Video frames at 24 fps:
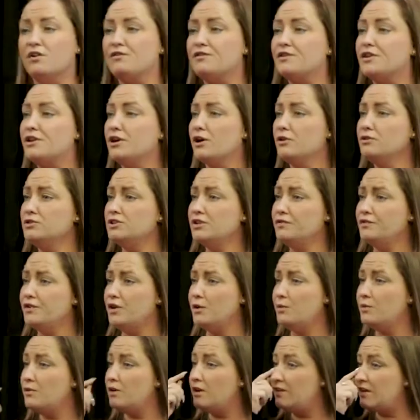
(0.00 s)
For those of
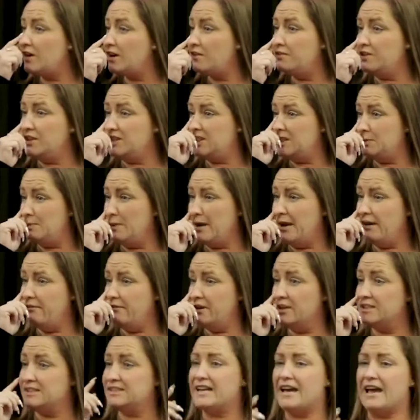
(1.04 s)
you that have
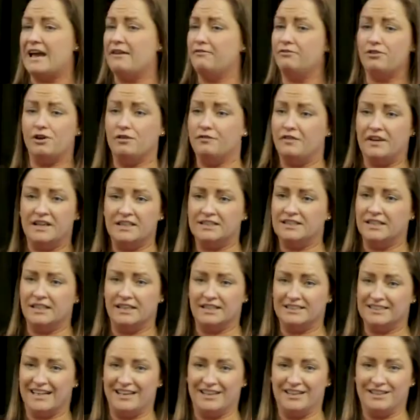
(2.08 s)
experienced ever evicting
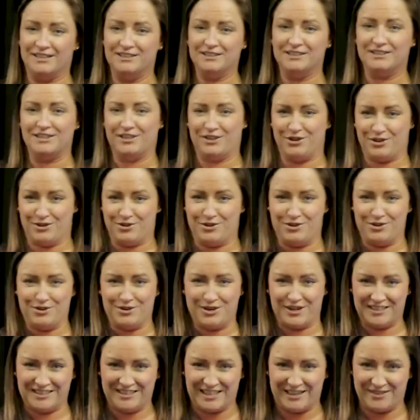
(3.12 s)
a tenant, I know you
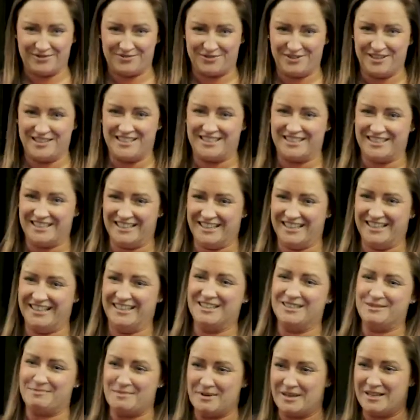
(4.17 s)
guys have recently
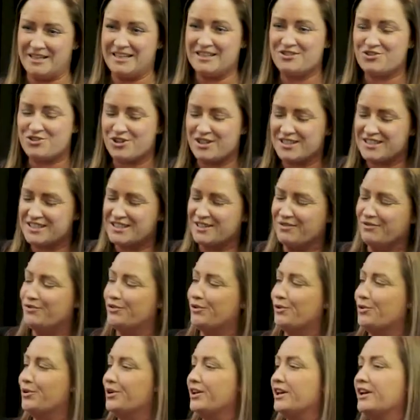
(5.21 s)
and it's been interesting
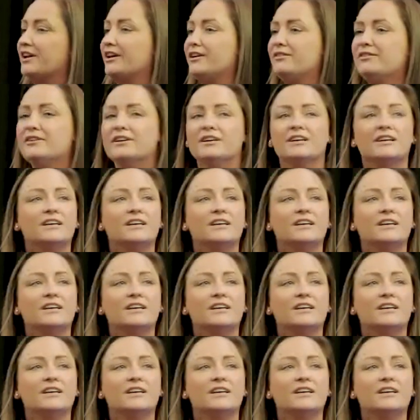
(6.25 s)
for you,